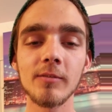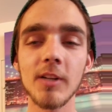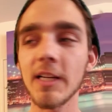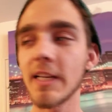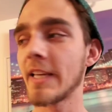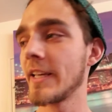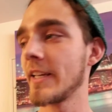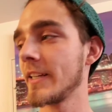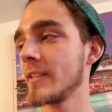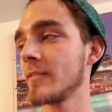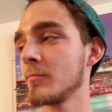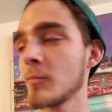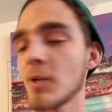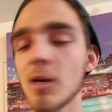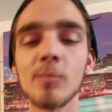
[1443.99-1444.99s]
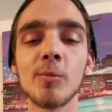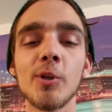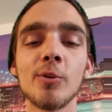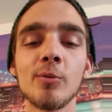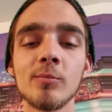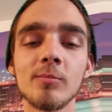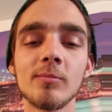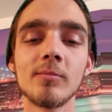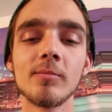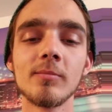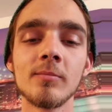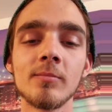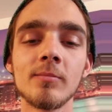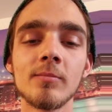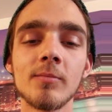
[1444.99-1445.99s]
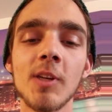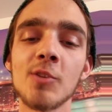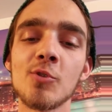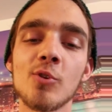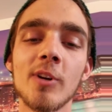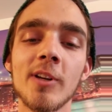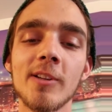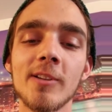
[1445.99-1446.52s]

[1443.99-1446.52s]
I get it. I'm new. Enjoy.